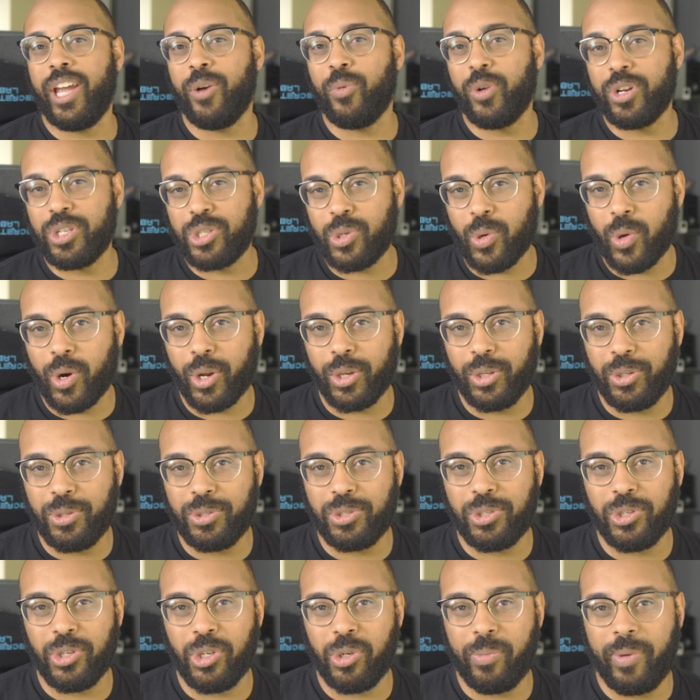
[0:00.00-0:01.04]
what is going on
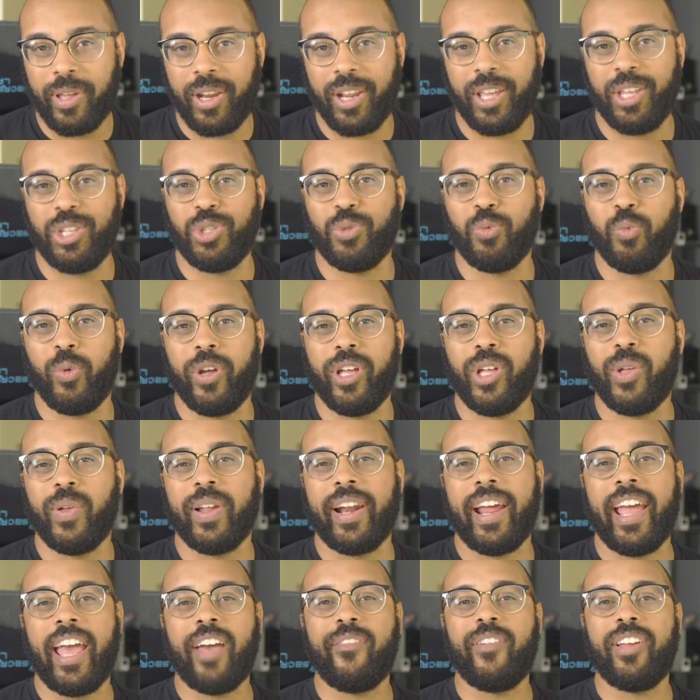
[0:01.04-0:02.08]
YouTube? It is Will, and
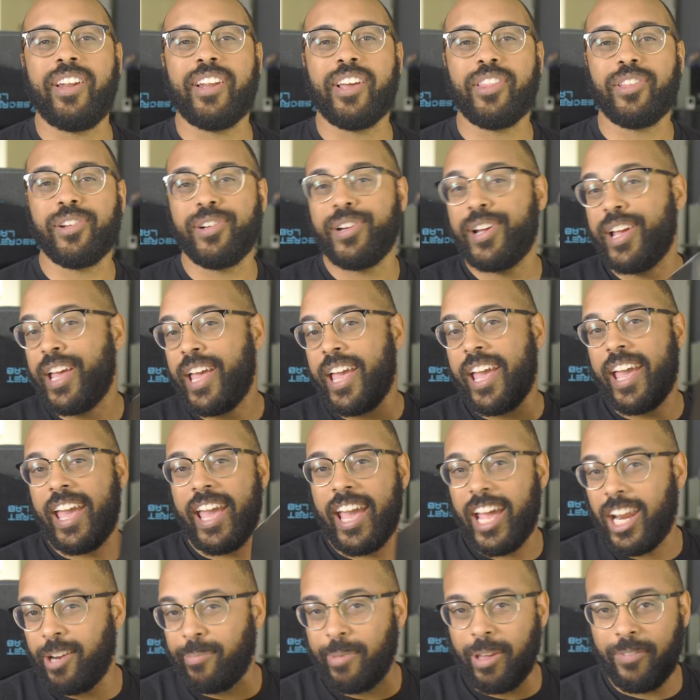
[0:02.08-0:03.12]
I have another
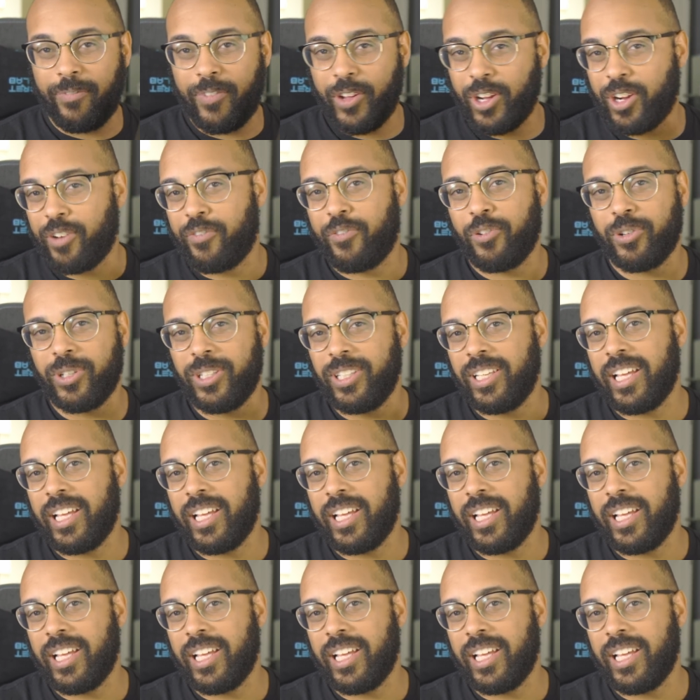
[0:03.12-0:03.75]
anime figure for you